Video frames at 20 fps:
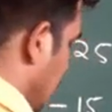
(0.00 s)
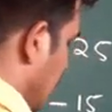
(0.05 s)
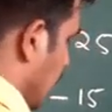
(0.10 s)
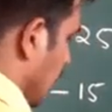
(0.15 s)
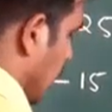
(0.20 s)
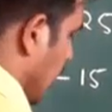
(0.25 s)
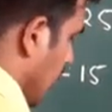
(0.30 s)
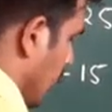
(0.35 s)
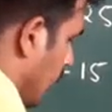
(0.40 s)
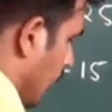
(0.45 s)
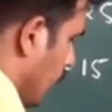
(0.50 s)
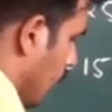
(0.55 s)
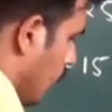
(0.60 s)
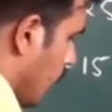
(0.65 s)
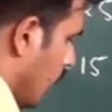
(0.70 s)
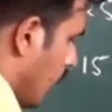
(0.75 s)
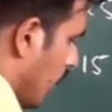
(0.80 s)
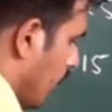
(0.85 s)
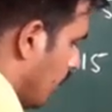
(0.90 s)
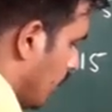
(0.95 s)

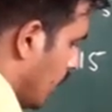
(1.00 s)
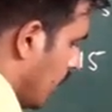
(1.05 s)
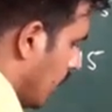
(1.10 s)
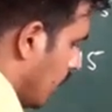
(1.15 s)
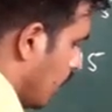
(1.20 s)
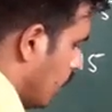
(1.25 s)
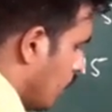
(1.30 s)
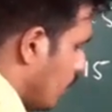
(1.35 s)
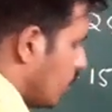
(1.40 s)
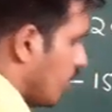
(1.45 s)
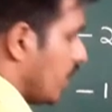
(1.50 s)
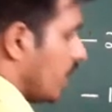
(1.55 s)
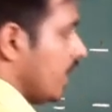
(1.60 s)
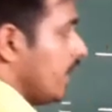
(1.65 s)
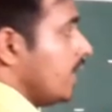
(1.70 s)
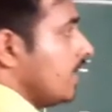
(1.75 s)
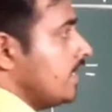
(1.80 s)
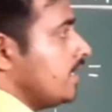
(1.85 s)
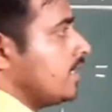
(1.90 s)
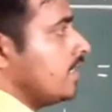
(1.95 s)
Therefore our conclusion
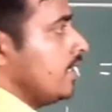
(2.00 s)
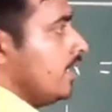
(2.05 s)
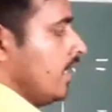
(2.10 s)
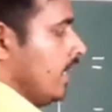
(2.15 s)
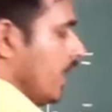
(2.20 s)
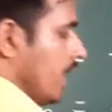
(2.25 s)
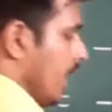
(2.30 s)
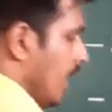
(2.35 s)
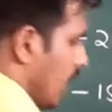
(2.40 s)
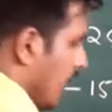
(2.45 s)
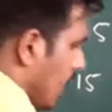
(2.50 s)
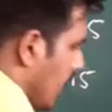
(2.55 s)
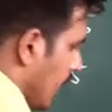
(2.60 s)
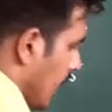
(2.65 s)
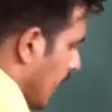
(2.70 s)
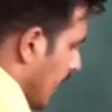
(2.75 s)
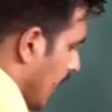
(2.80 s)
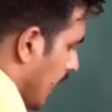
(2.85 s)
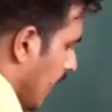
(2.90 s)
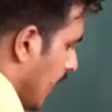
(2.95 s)
is,
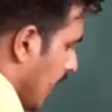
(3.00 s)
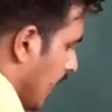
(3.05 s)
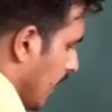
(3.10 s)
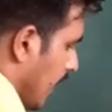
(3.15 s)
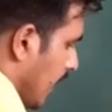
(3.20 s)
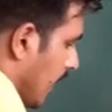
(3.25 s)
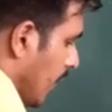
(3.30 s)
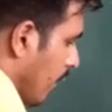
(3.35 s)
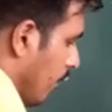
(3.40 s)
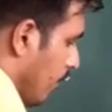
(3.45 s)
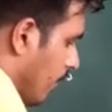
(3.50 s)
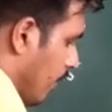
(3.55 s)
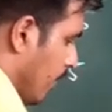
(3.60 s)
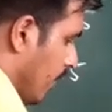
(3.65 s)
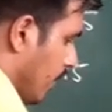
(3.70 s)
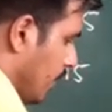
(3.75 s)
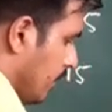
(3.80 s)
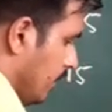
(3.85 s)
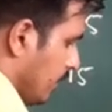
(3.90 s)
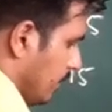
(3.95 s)
if
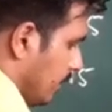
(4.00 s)
a